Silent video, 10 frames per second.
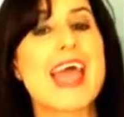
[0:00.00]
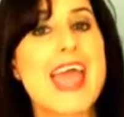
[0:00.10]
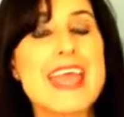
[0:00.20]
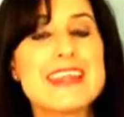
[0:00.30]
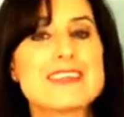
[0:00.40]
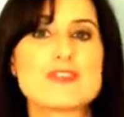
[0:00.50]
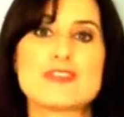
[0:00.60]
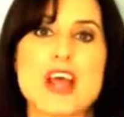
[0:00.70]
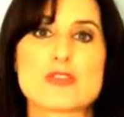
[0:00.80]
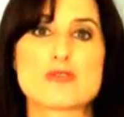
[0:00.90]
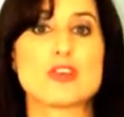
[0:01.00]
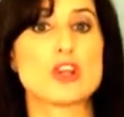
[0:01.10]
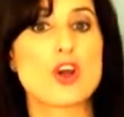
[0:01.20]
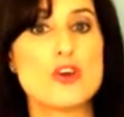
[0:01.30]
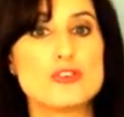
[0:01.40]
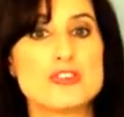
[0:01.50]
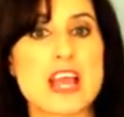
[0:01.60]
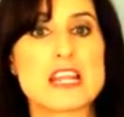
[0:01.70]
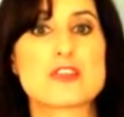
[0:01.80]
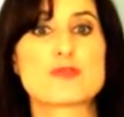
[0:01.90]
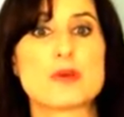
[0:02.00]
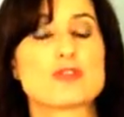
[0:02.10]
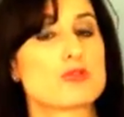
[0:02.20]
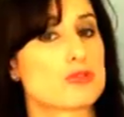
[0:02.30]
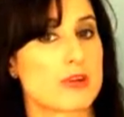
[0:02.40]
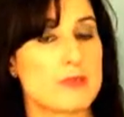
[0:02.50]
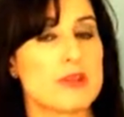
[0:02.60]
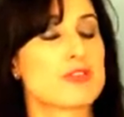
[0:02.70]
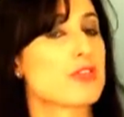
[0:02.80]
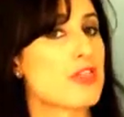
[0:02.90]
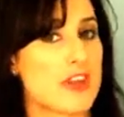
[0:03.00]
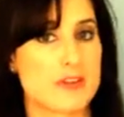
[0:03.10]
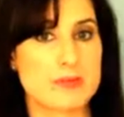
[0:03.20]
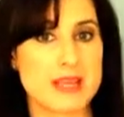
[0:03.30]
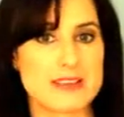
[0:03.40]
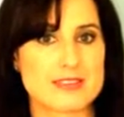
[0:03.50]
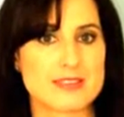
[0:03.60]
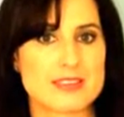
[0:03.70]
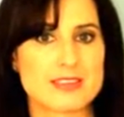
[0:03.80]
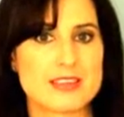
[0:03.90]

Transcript: N stands for negotiating special treatments and therapies.